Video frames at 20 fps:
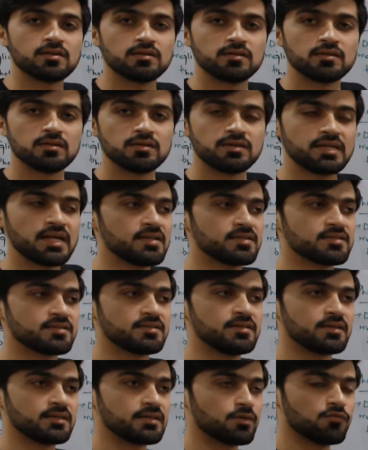tells
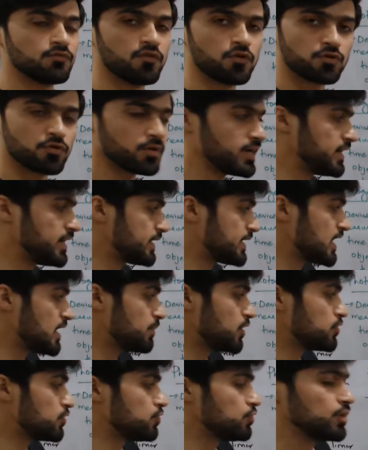the photo gate timer
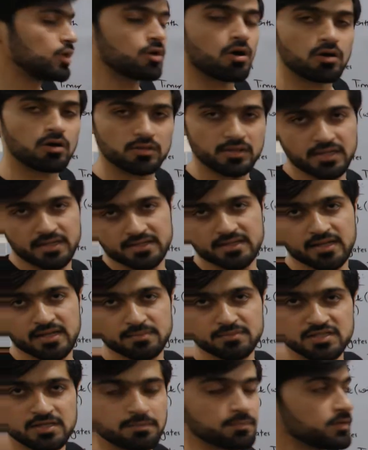to record that time.
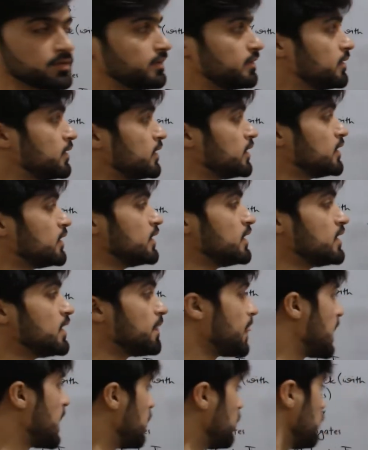Simple. Now